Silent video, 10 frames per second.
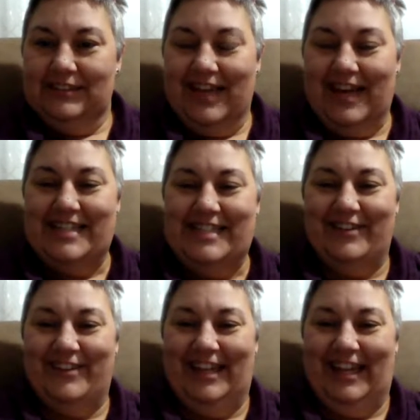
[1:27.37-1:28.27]
Hey,
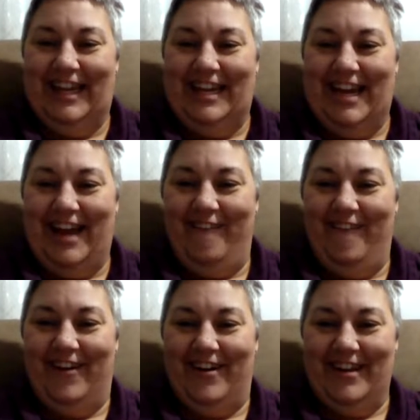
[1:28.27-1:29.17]
Darlene, how
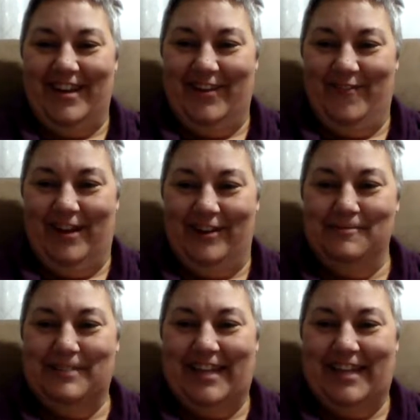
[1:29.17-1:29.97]
are you? Welcome to